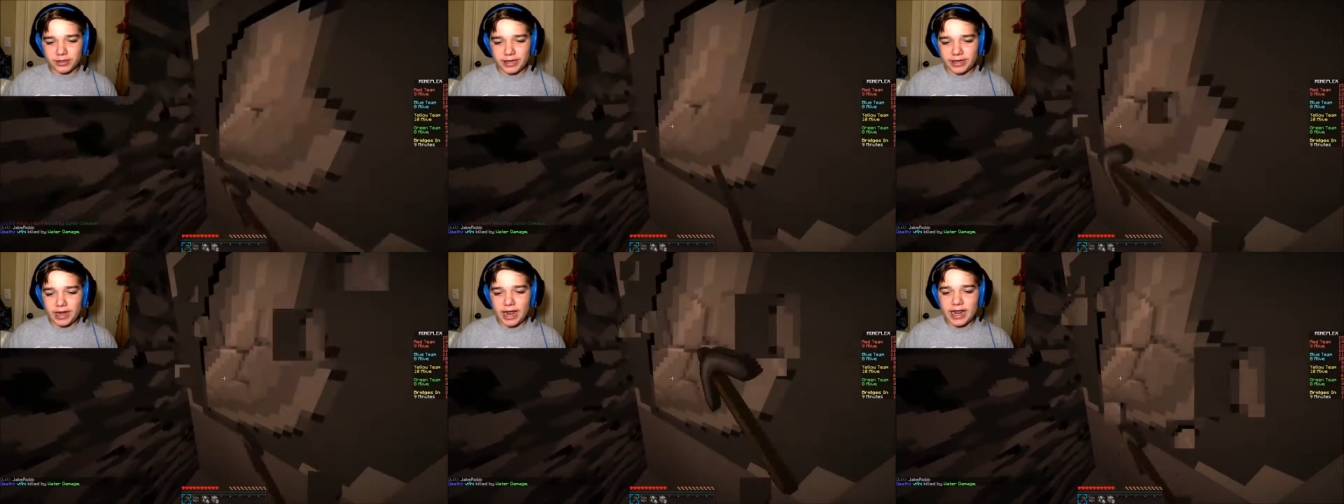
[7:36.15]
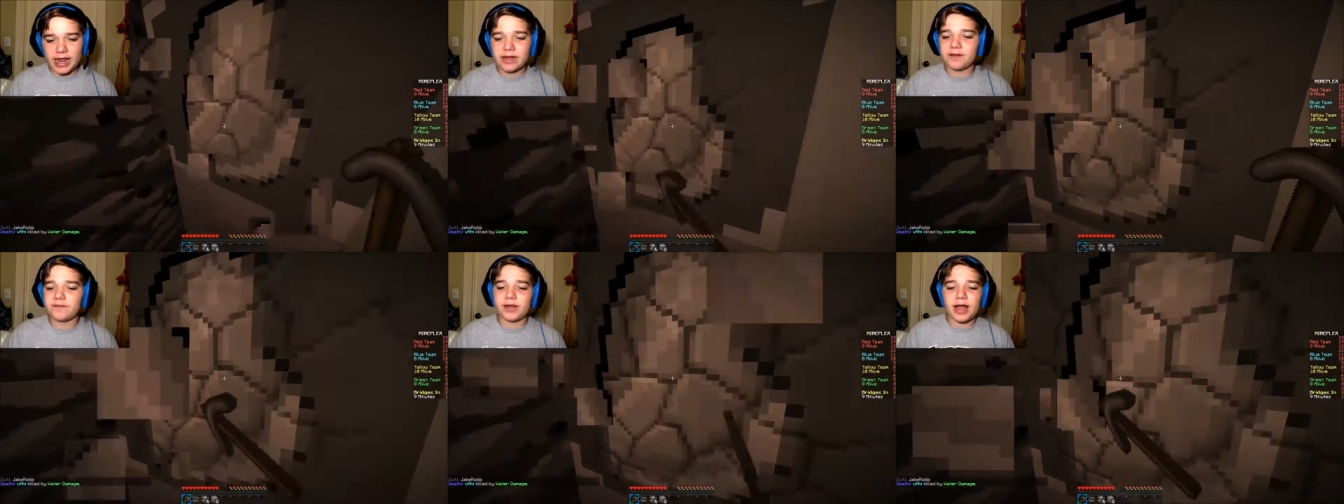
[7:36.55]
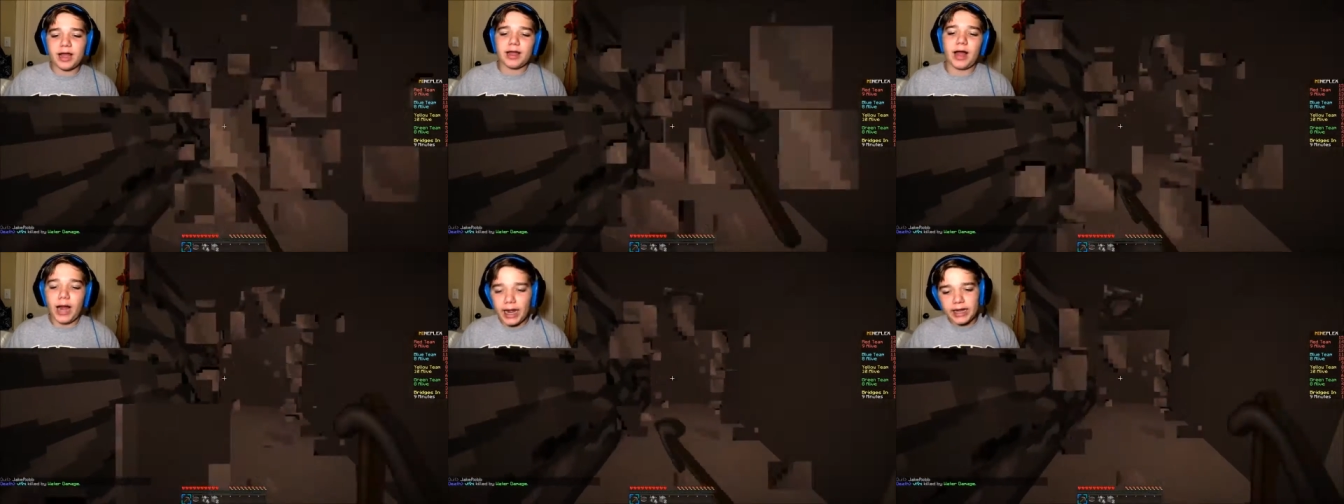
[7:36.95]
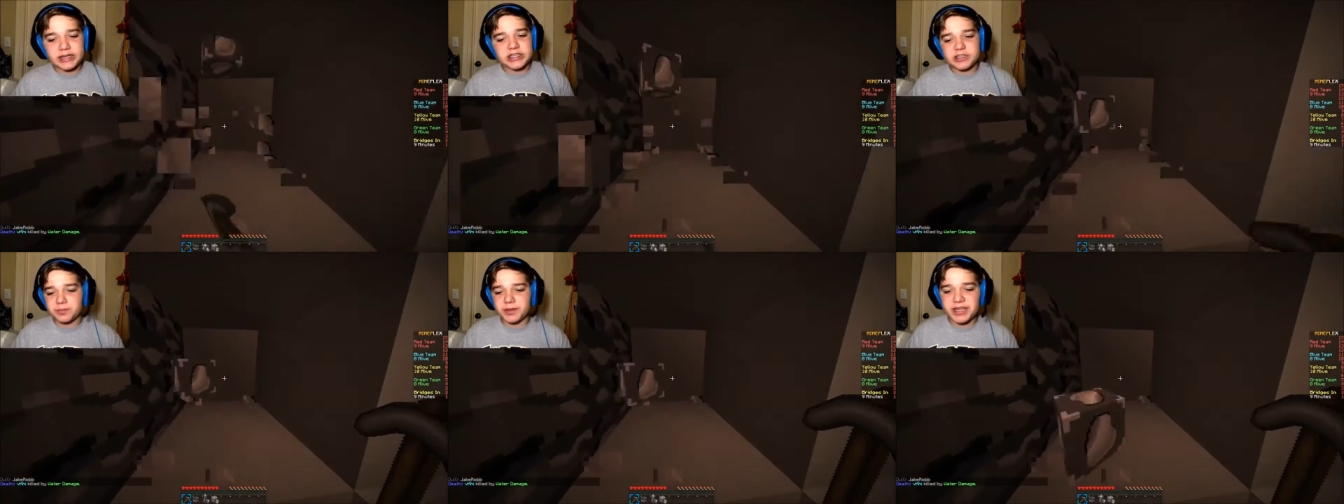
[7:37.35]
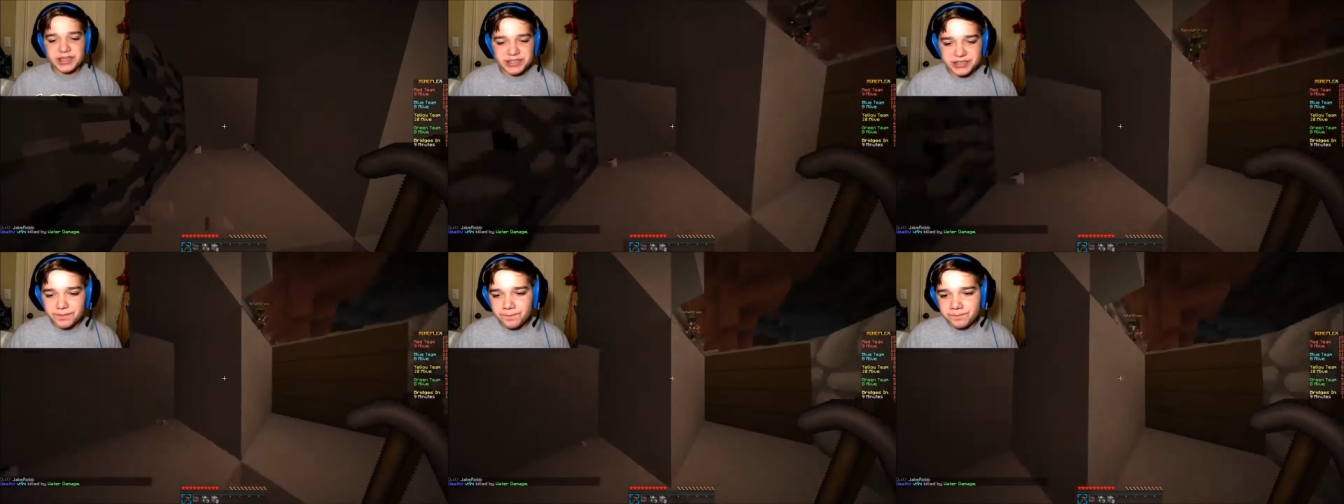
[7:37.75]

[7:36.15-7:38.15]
Like, I have, I, I spent